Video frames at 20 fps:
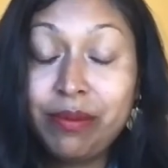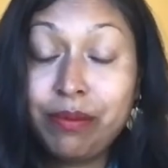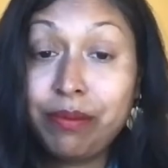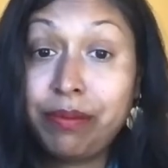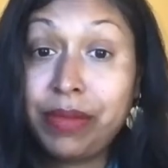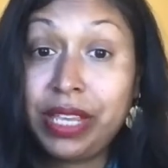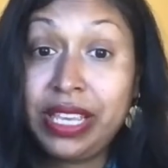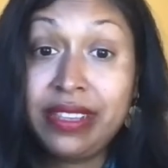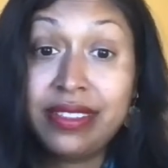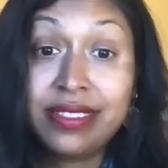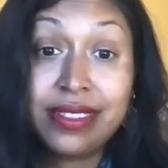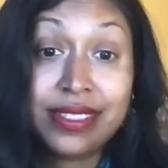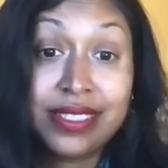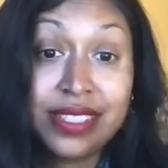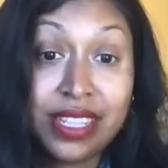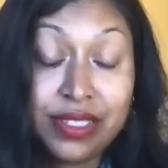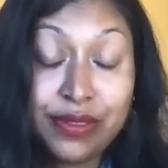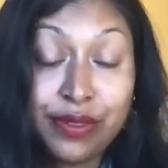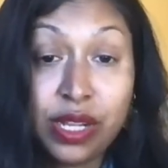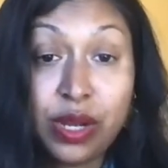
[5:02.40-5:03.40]
being
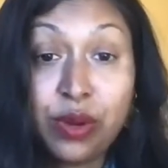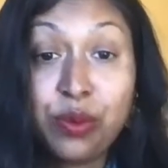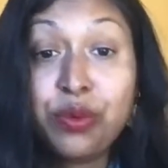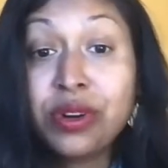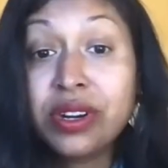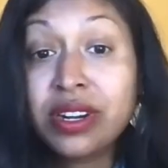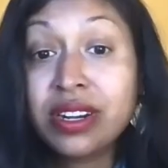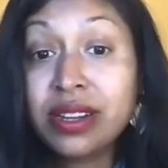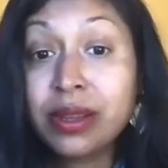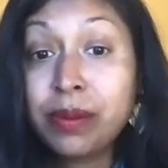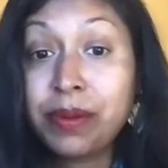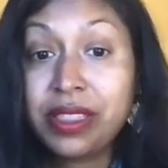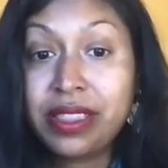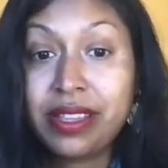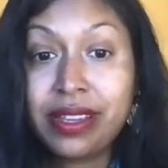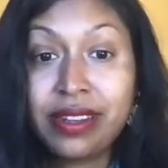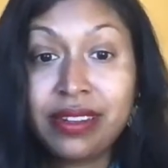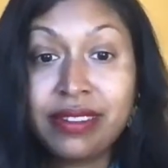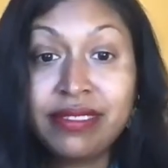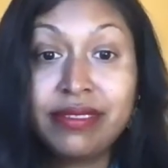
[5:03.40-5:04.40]
successful at work, but
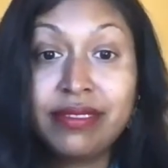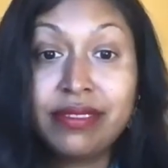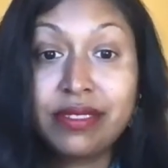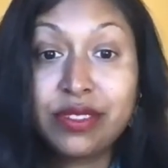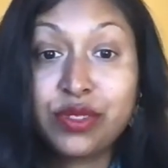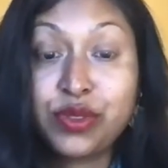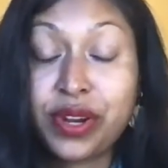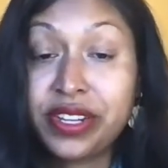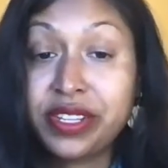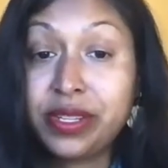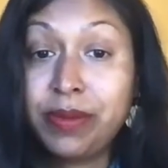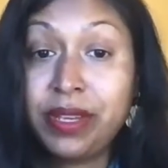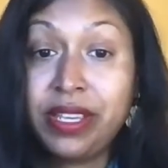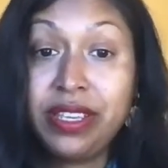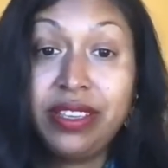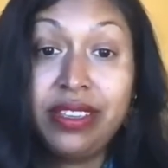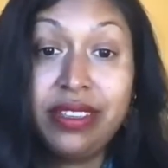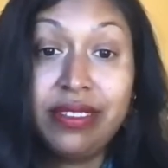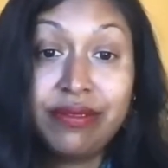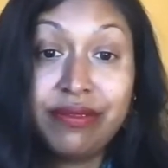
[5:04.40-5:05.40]
then trying to
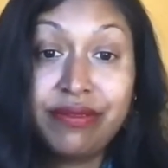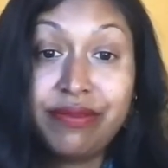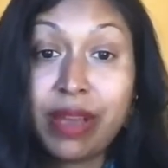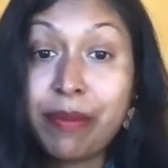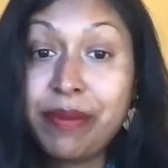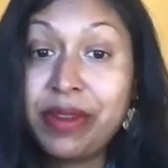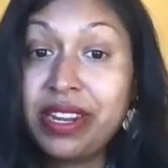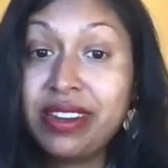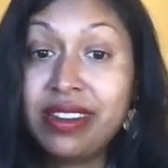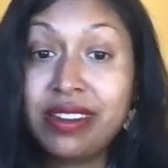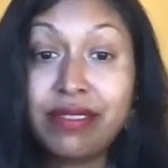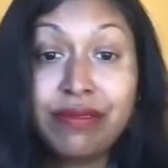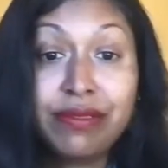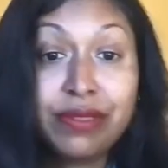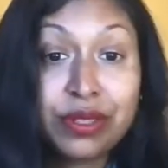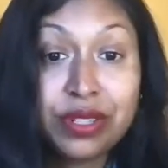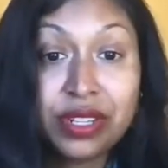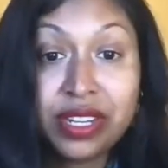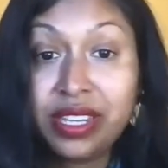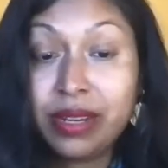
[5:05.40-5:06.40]
be feminine and
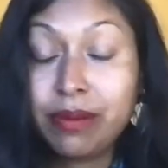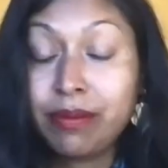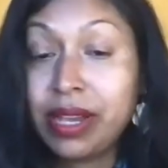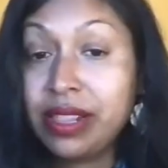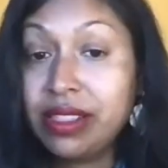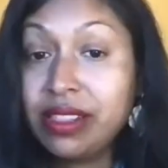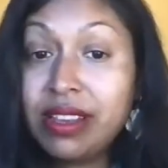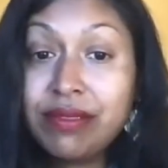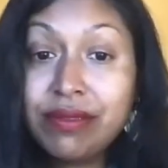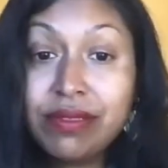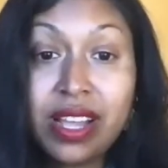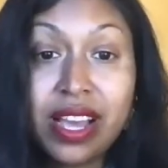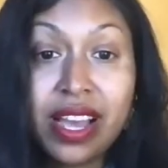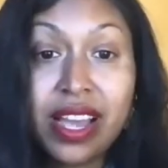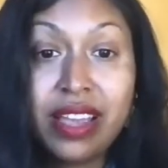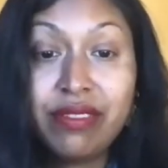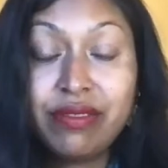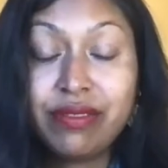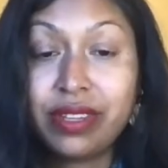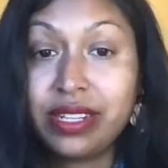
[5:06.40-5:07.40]
flirty in my love
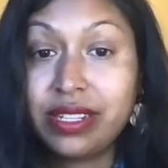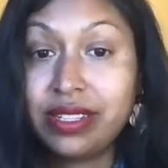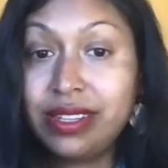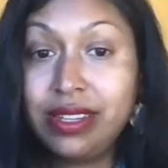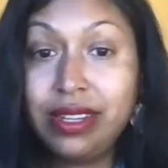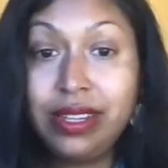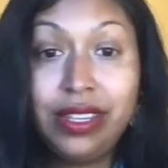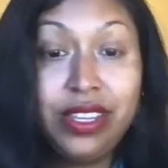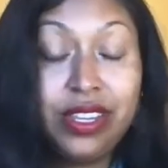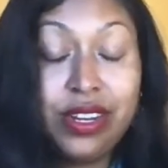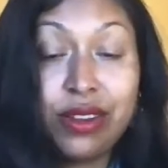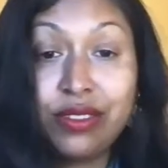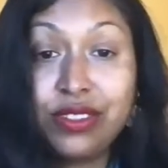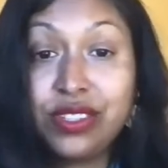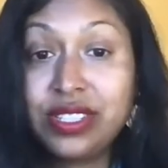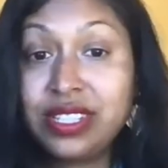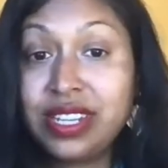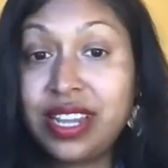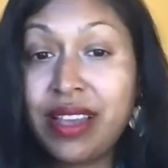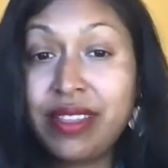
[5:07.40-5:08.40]
life. And,
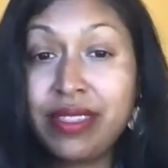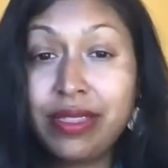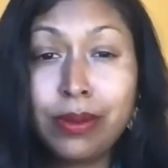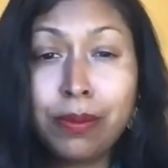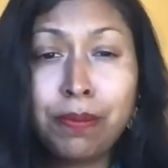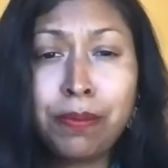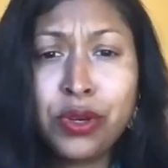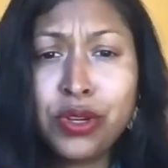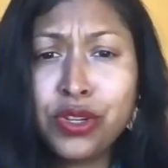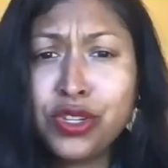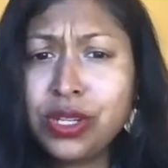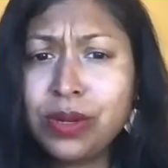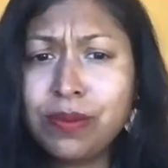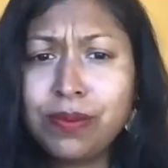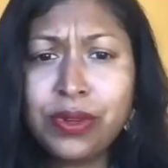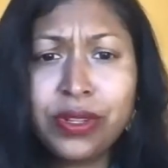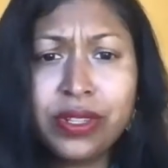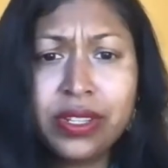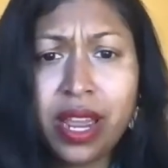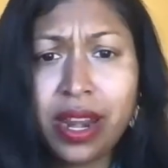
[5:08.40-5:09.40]
just the push and
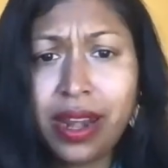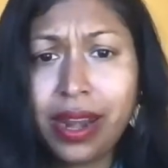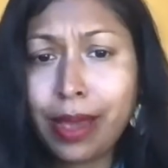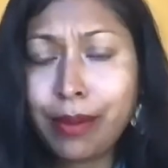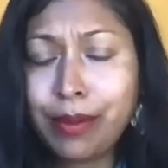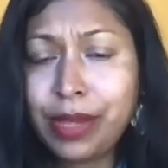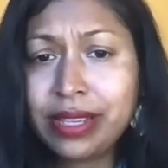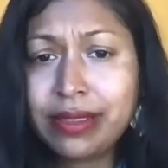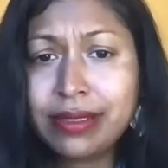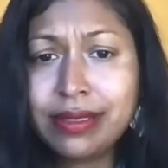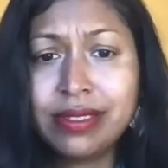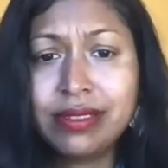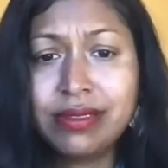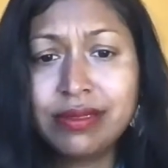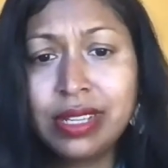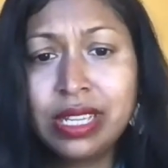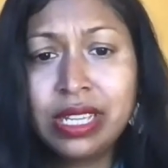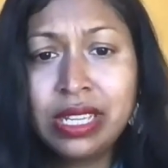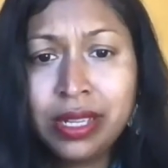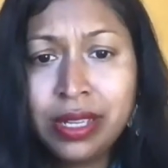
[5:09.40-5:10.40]
pull dynamics of
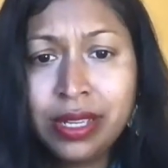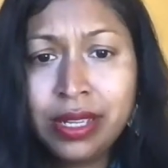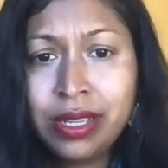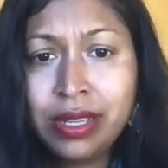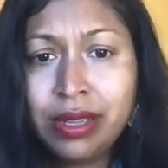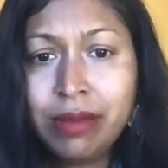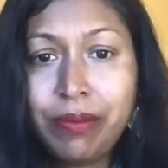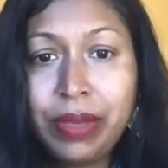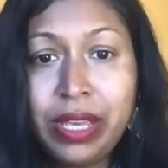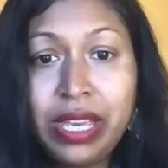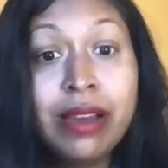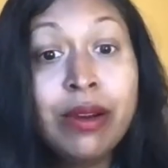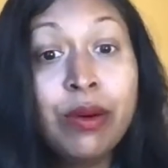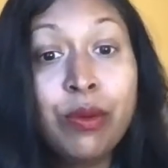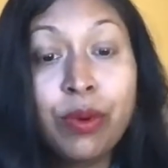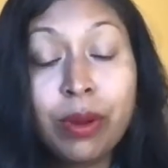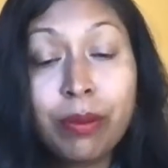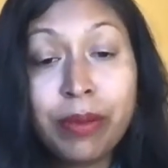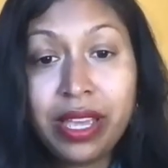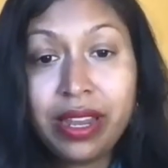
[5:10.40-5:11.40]
being a
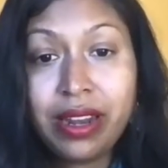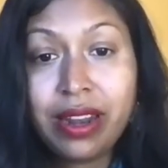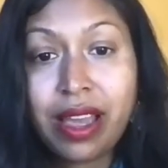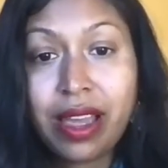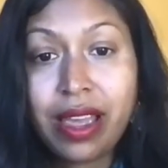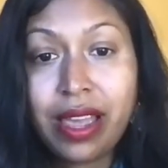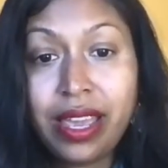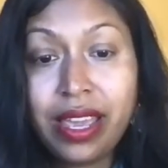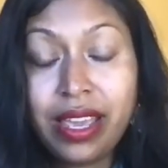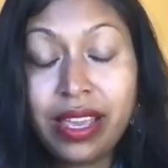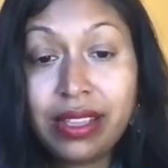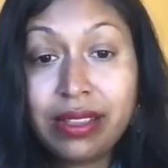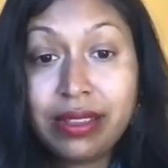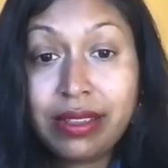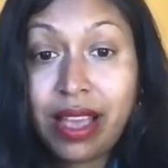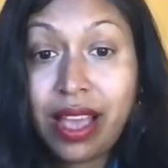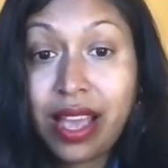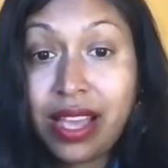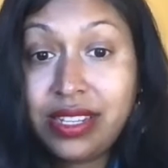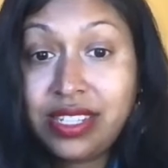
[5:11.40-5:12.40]
woman. I
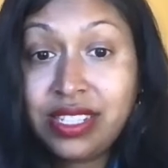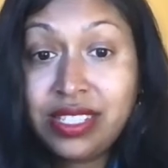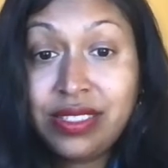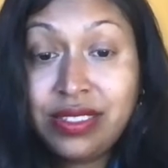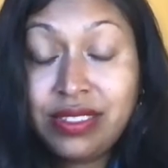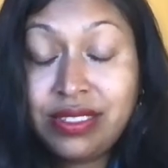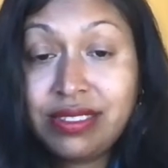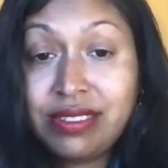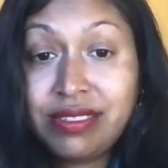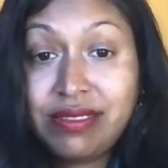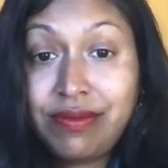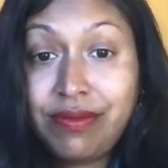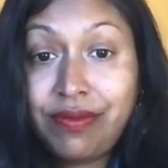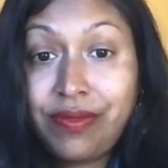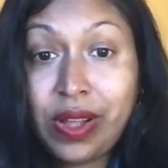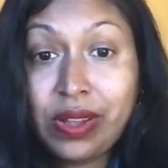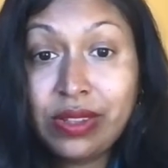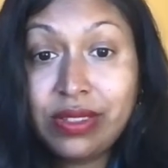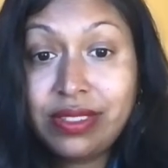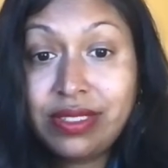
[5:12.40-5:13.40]
just
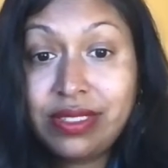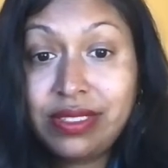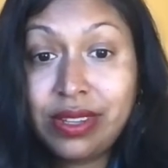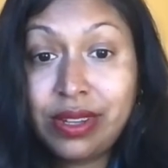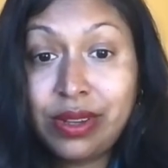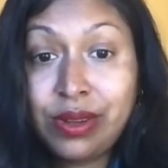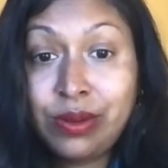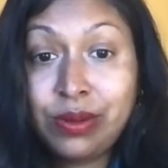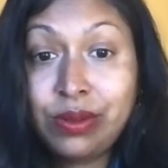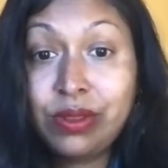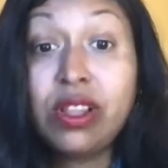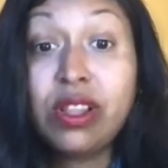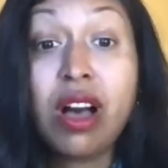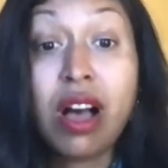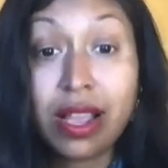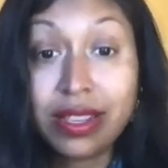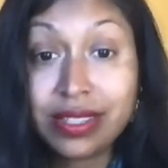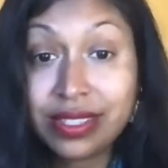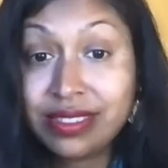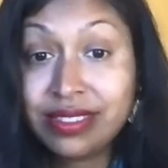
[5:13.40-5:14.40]
felt so
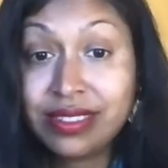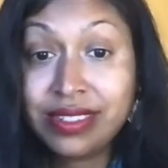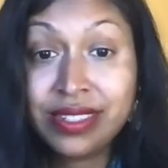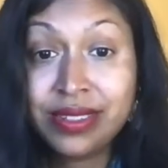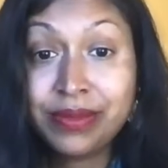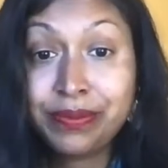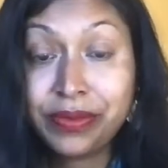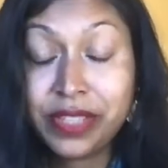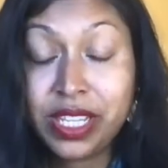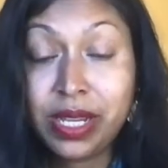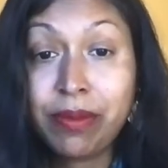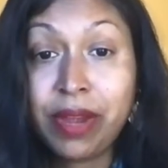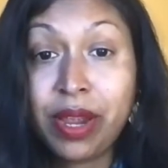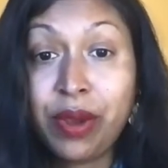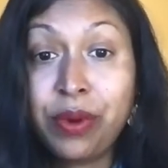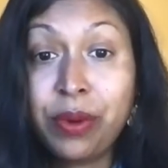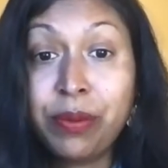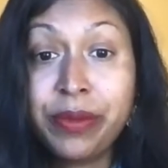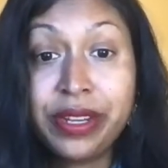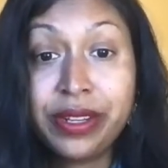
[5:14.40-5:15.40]
lost in my
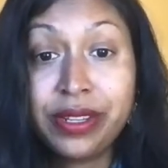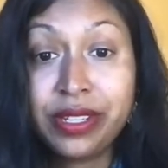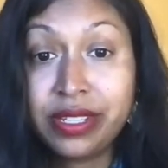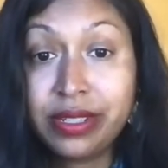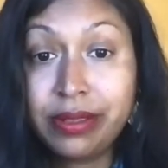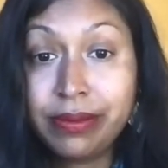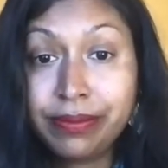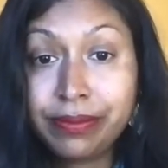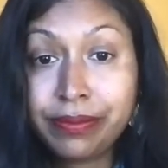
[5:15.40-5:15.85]
womanhood.